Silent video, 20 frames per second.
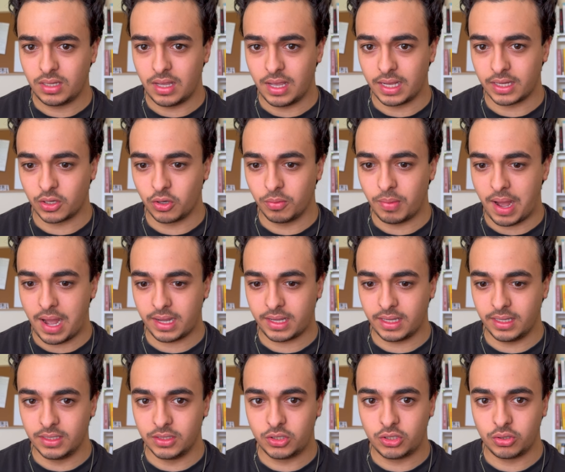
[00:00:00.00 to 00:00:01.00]
and go back
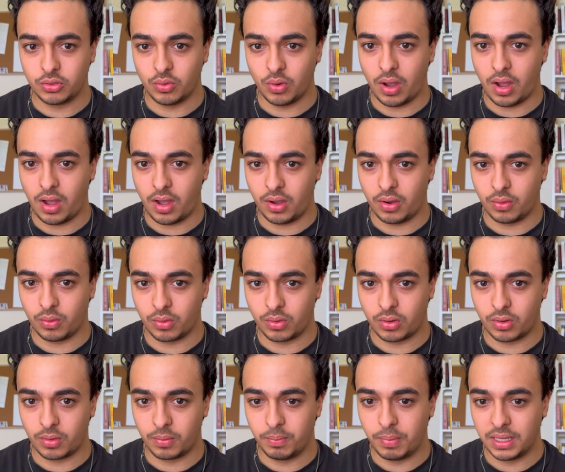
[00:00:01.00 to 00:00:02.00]
into
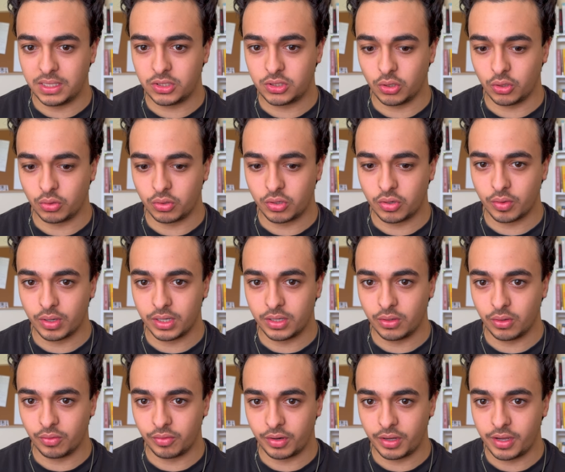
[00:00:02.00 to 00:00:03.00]
our bento grid
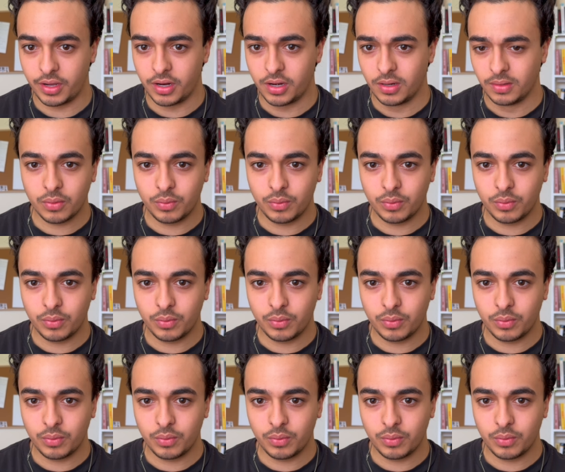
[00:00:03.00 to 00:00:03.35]
over here,